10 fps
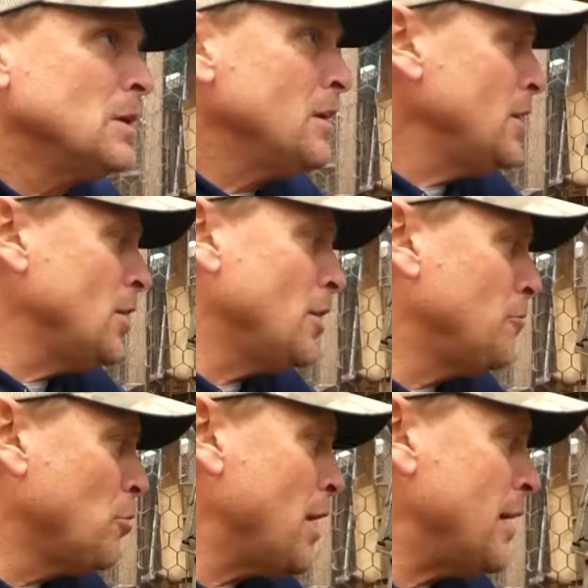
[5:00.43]
You know,
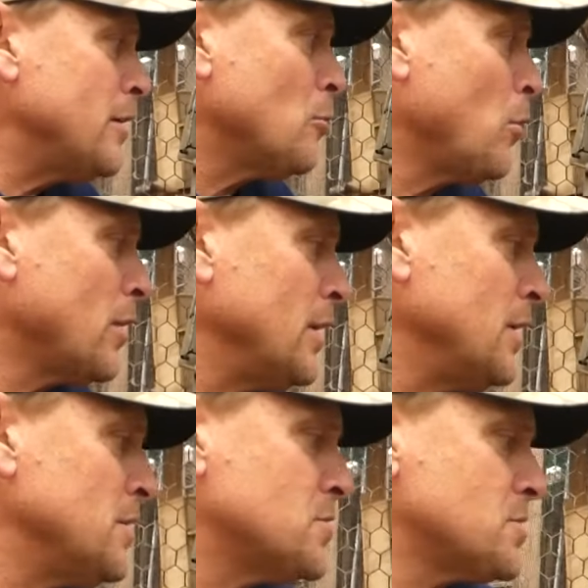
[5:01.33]
if we're out here working
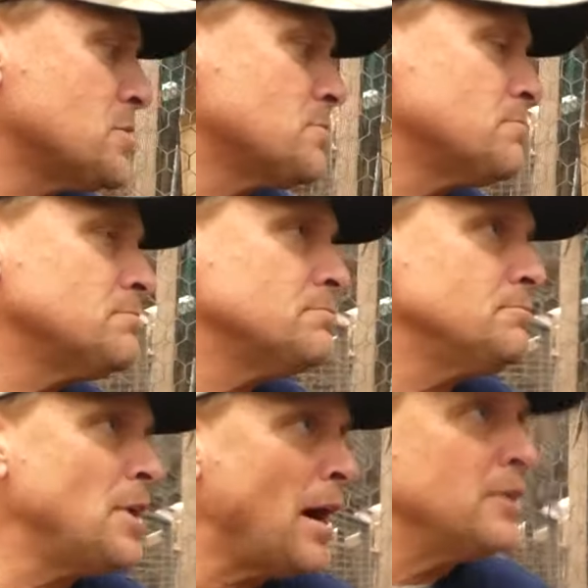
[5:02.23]
and it's
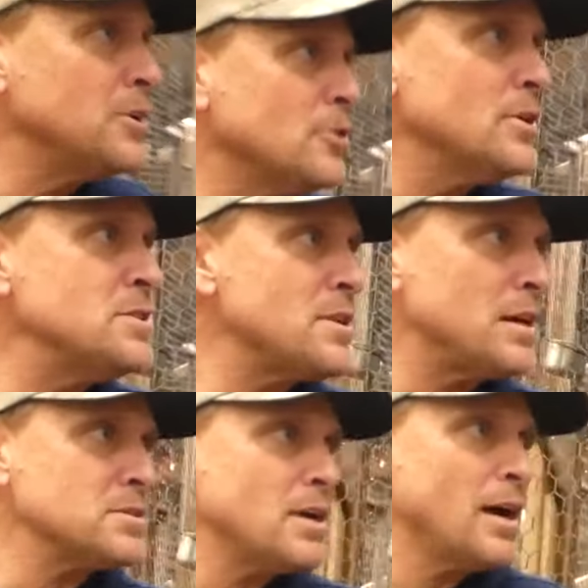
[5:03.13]
90 degrees
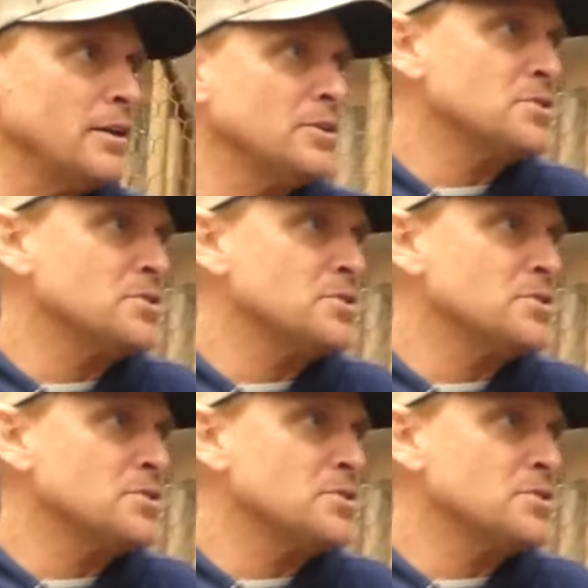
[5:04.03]
outside in the